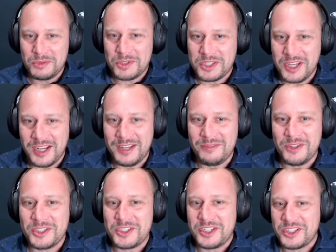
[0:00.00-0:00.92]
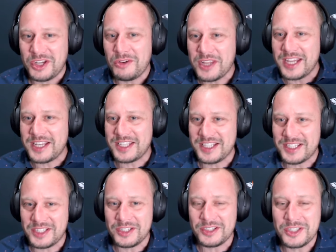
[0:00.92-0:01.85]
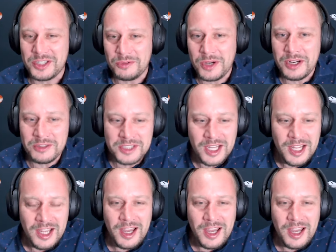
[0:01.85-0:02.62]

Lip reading: We will certainly want to showcase this to the world.